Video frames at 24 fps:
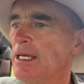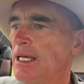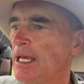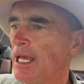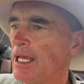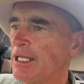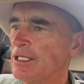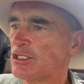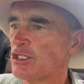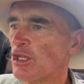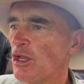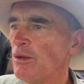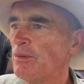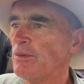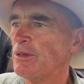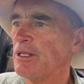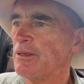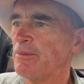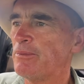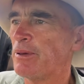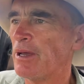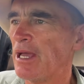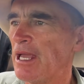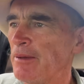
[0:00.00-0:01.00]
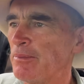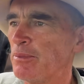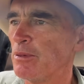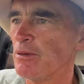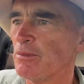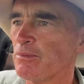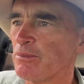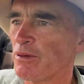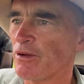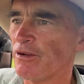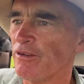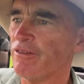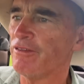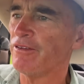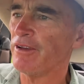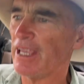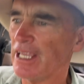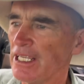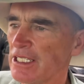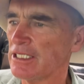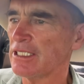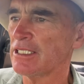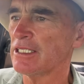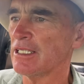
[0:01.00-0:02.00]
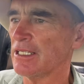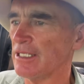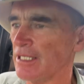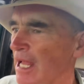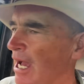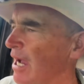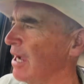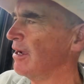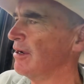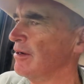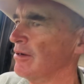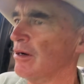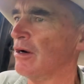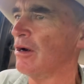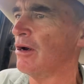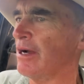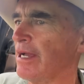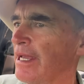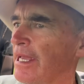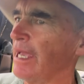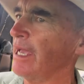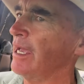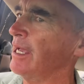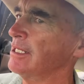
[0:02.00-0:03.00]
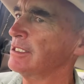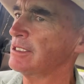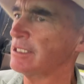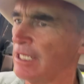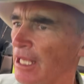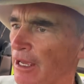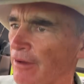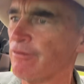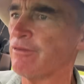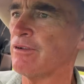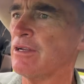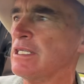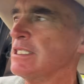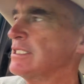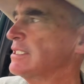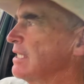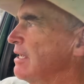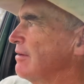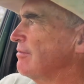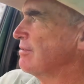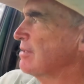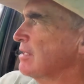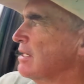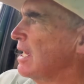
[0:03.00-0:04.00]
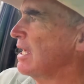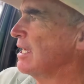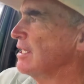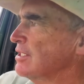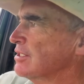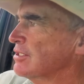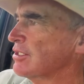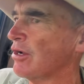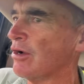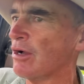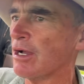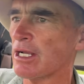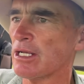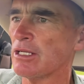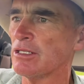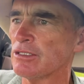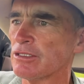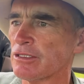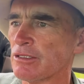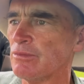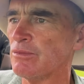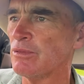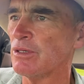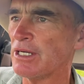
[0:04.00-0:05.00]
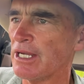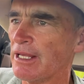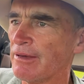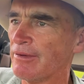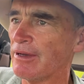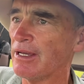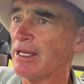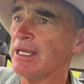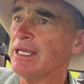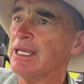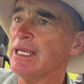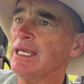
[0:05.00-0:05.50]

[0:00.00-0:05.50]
And too many people profess to know, oh yeah, it's definitely 7-day cycles and whatever.